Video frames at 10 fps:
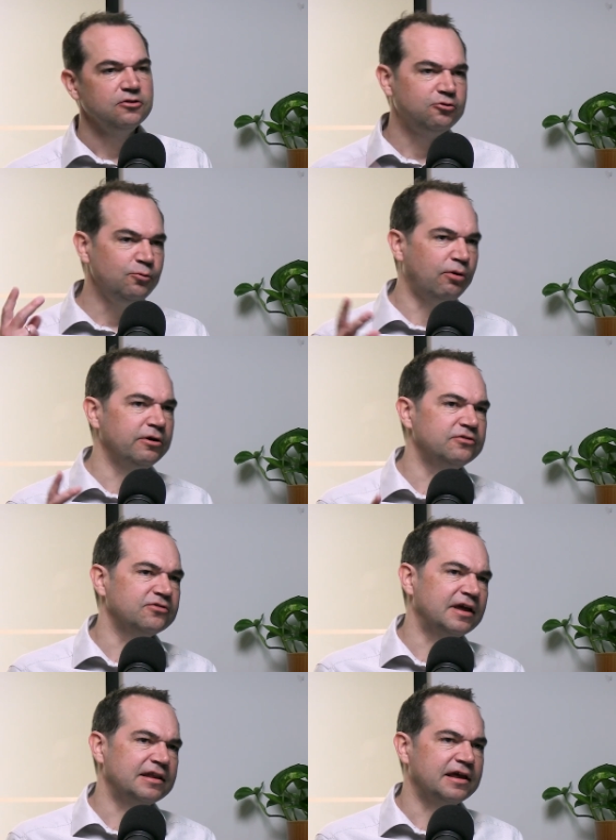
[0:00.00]
2 points
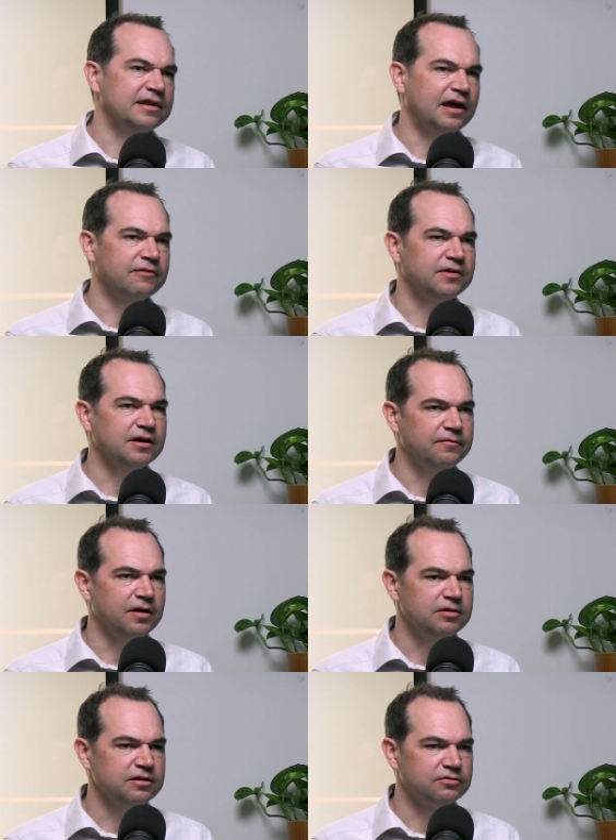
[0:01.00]
that I think are
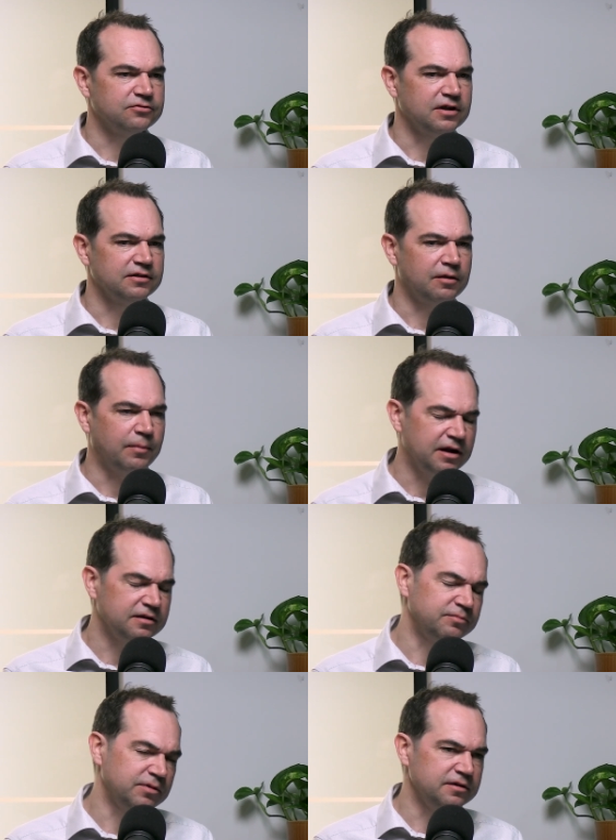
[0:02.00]
very interesting that
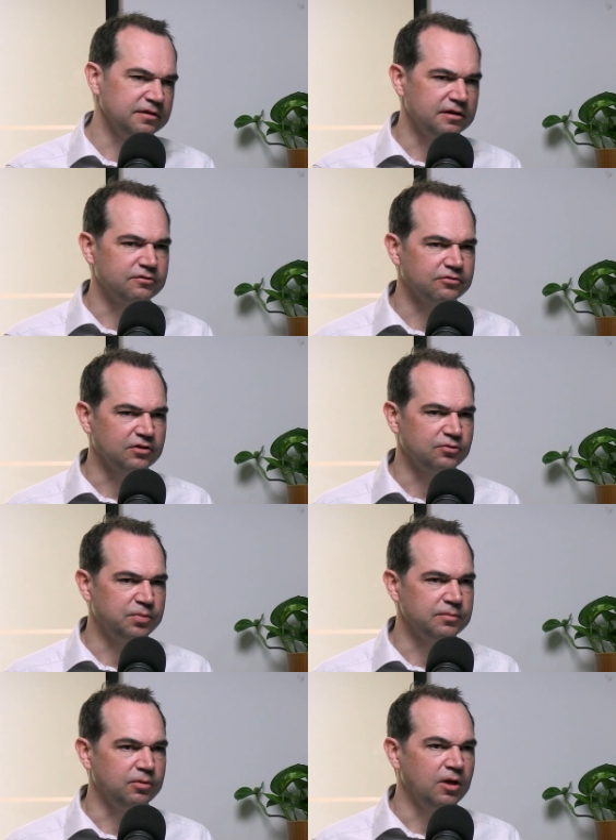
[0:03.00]
might be interesting to
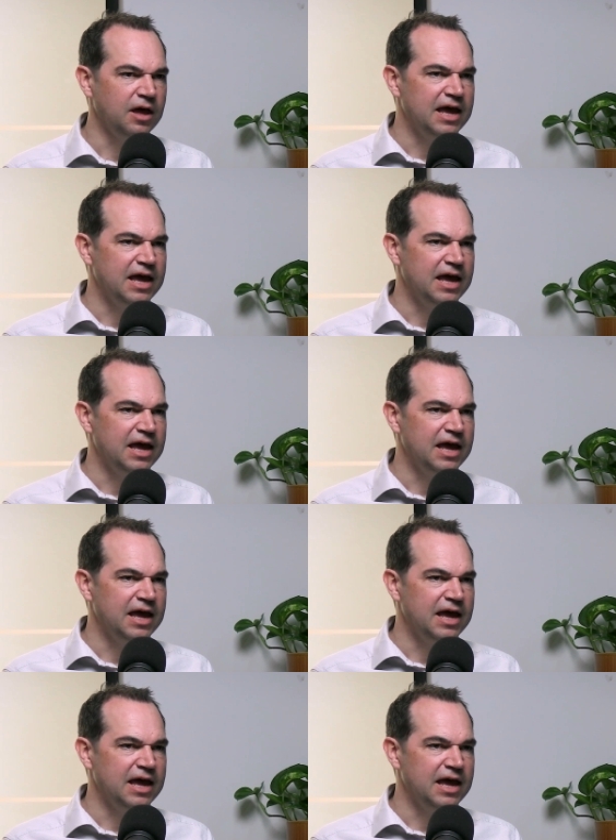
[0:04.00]
people.